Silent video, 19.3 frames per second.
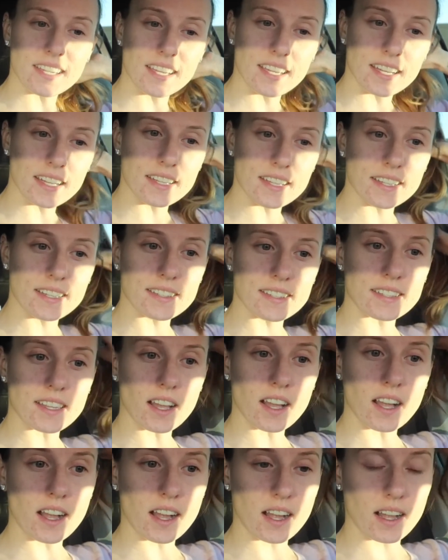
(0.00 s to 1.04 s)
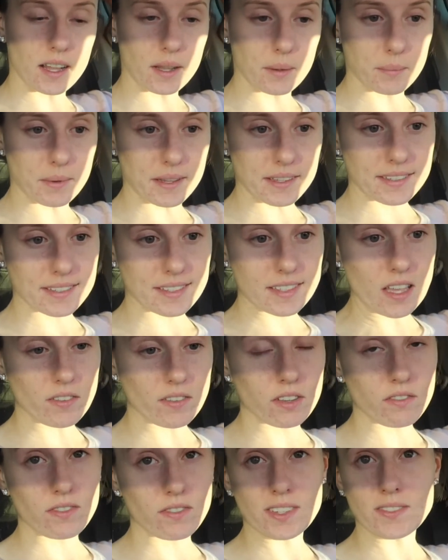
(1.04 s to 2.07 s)
It is um,
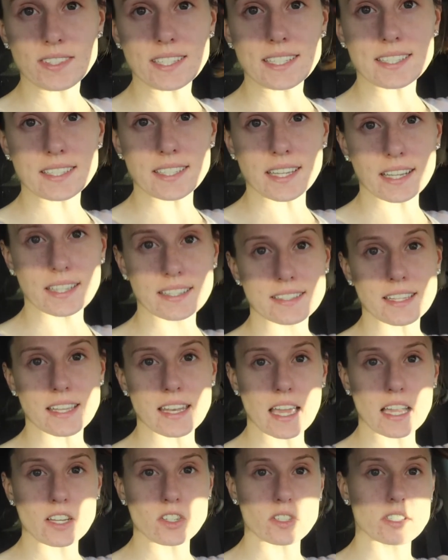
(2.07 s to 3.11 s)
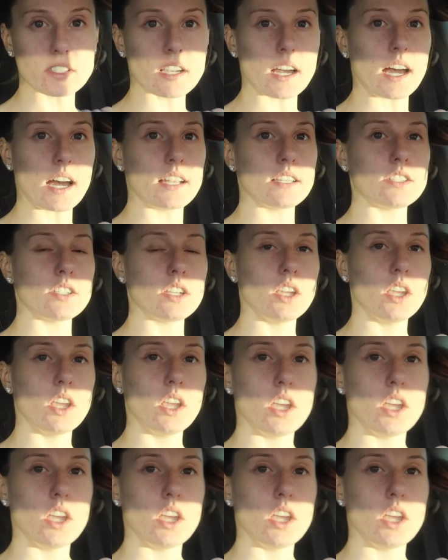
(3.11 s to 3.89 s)
7.56 and I just got